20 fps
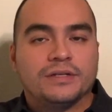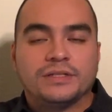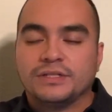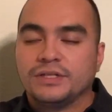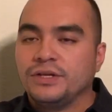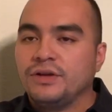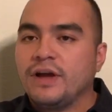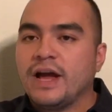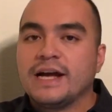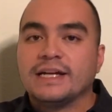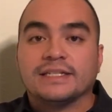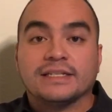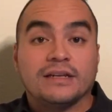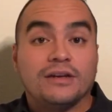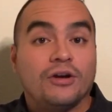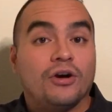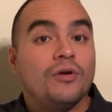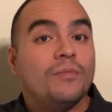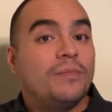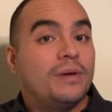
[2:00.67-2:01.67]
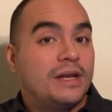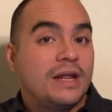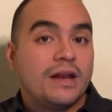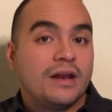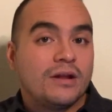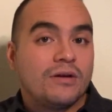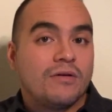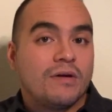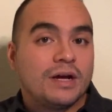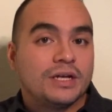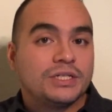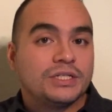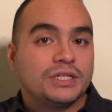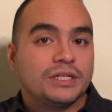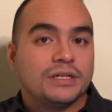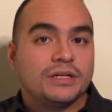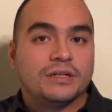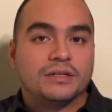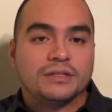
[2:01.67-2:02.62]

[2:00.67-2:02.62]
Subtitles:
So you ask an open-ended question,